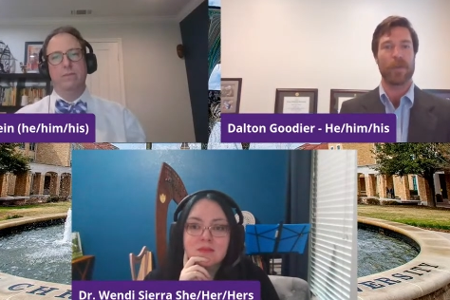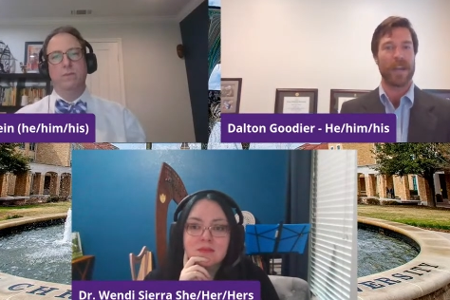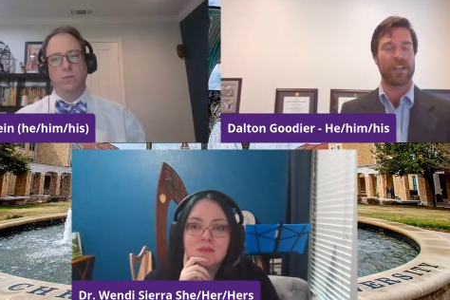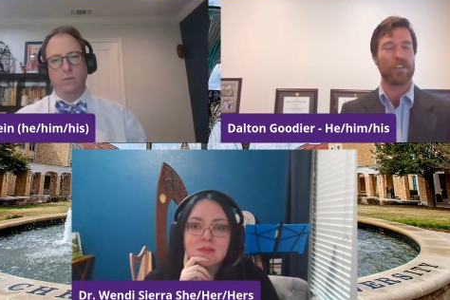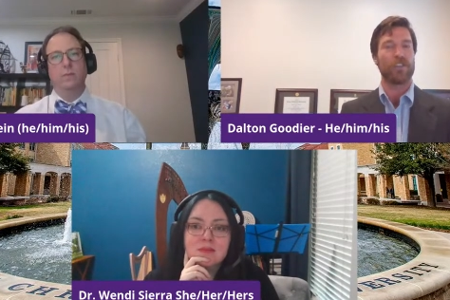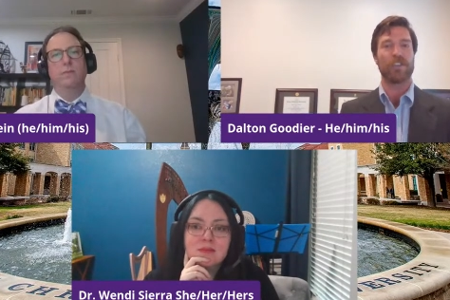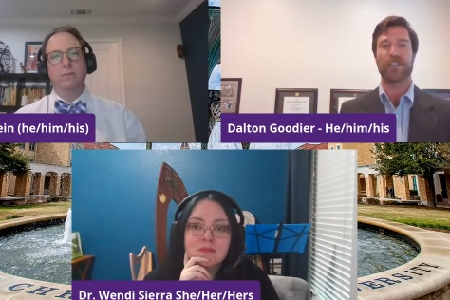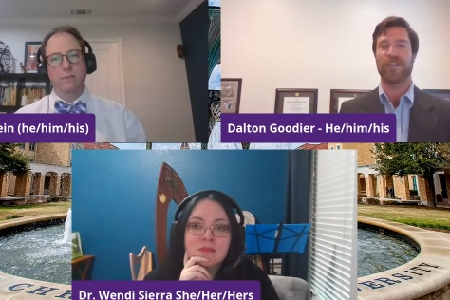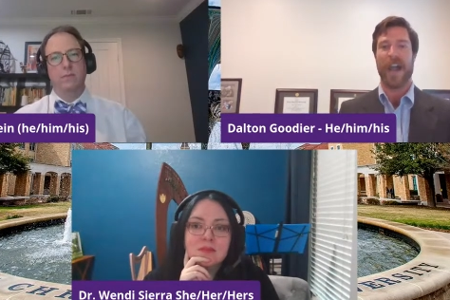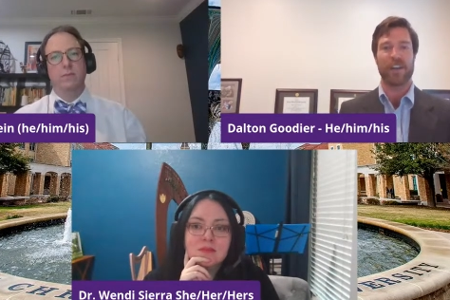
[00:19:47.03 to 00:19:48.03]
Speaker 1: ready to do those
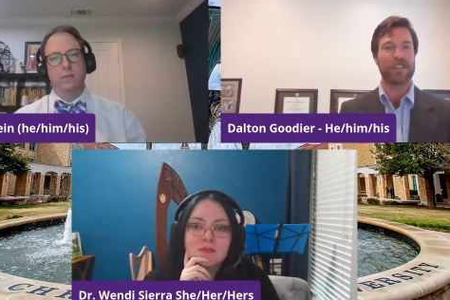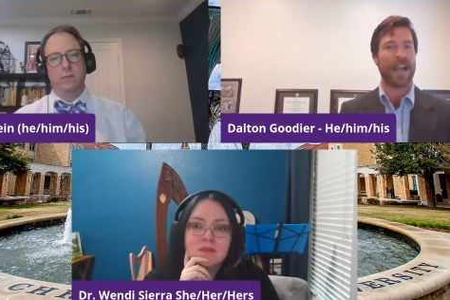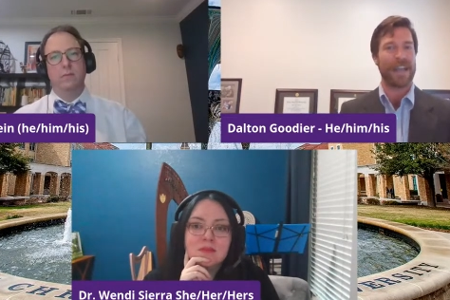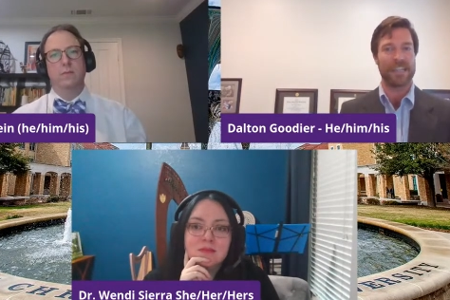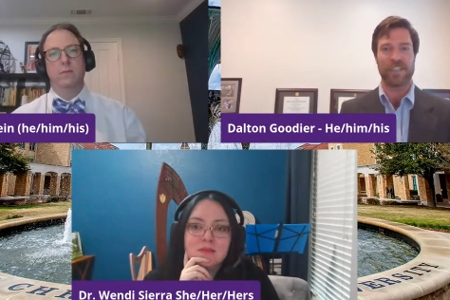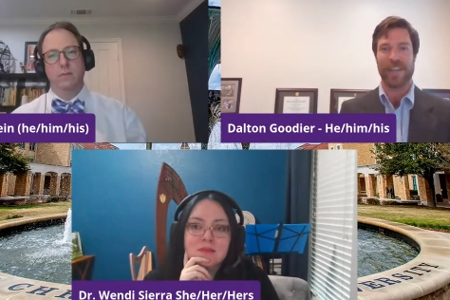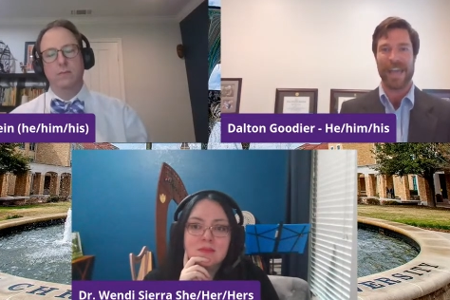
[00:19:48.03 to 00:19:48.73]
final tiny little